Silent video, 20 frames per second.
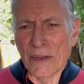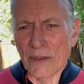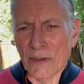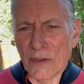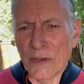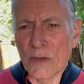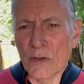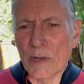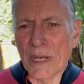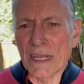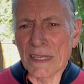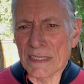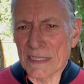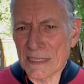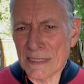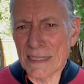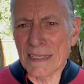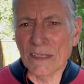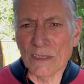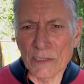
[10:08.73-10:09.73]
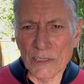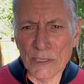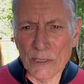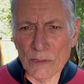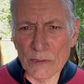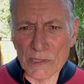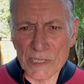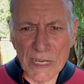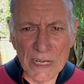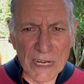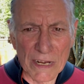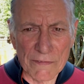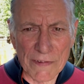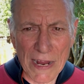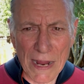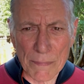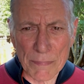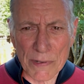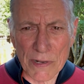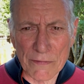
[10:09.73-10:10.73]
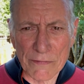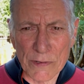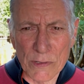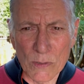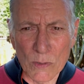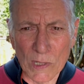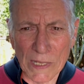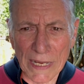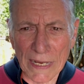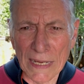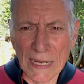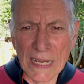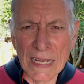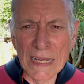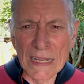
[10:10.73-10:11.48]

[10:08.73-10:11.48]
you can still use evaporative cooling.